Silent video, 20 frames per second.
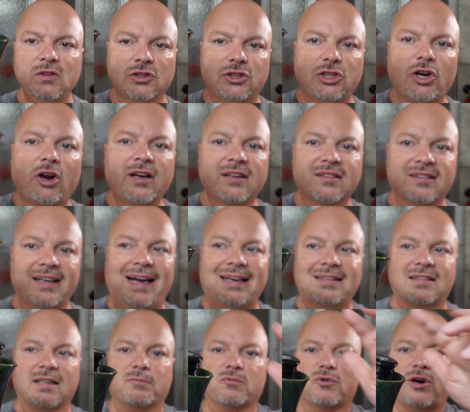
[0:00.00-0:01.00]
Dark
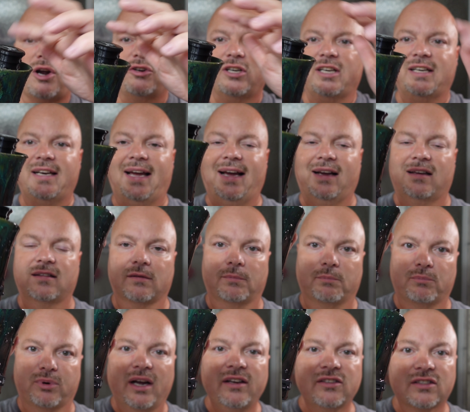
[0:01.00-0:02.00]
Sanctum Ronin X
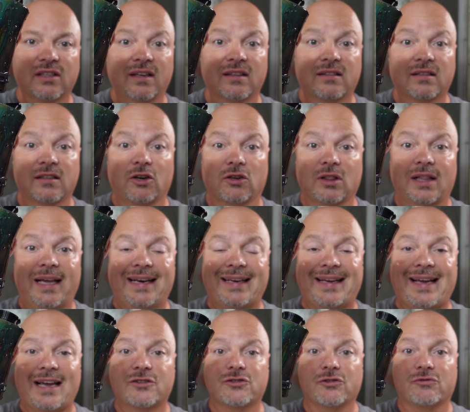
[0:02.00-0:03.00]
brush, and it's in our
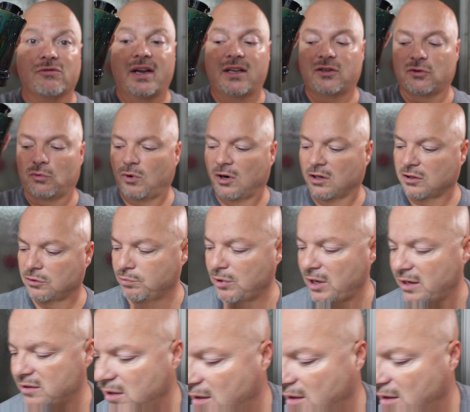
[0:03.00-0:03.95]
Lancaster Razorworks brush